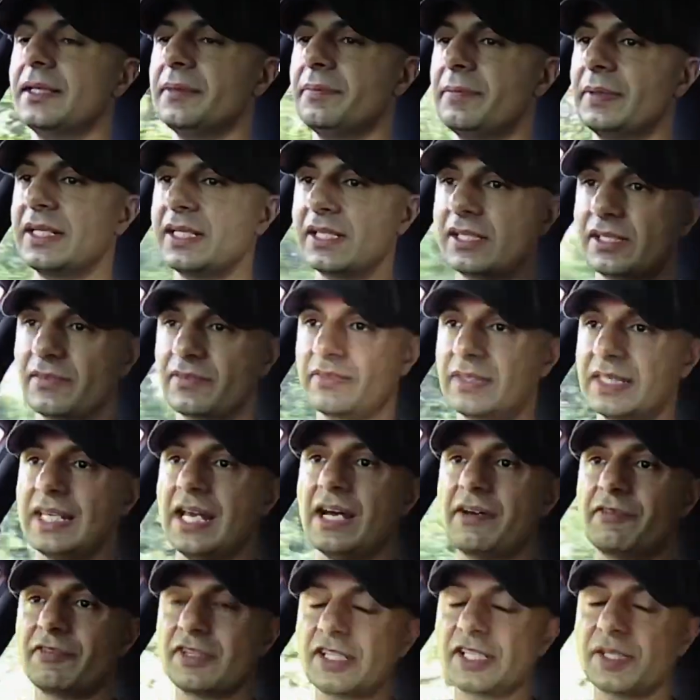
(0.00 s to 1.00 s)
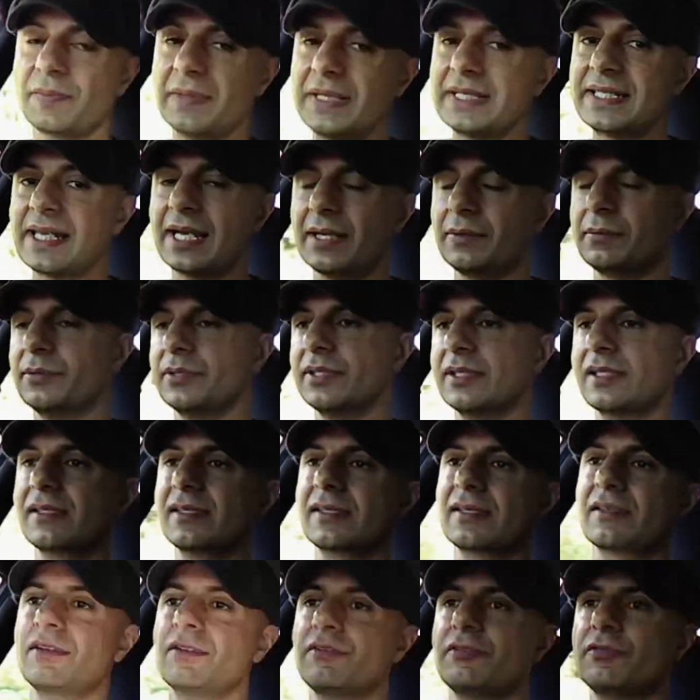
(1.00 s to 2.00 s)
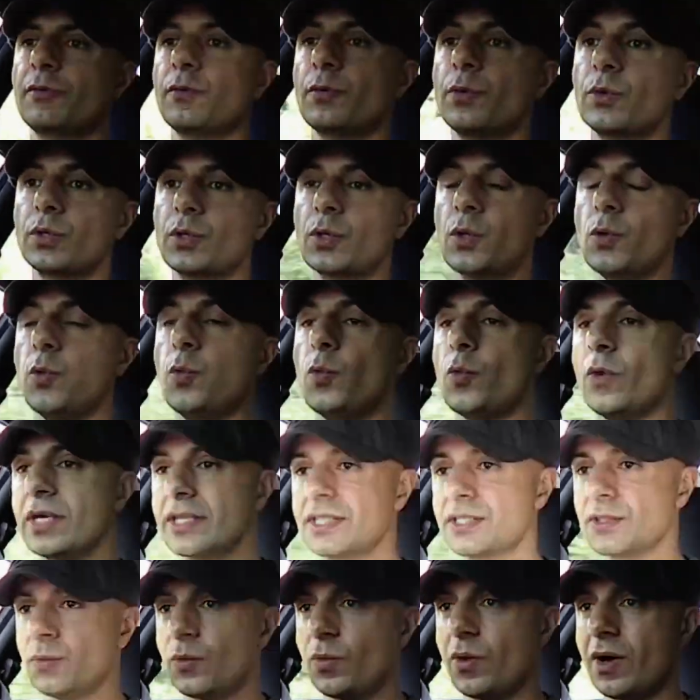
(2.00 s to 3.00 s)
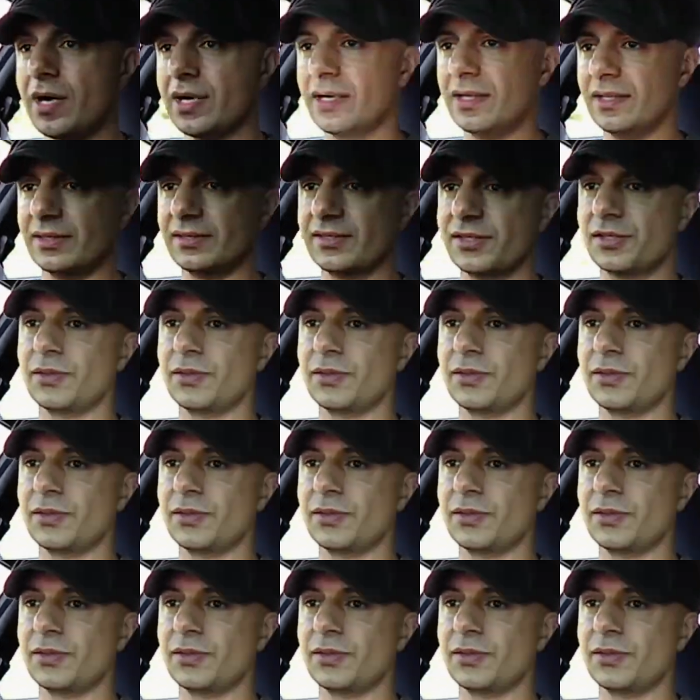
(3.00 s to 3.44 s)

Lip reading: because of the average speed cameras for quite a while,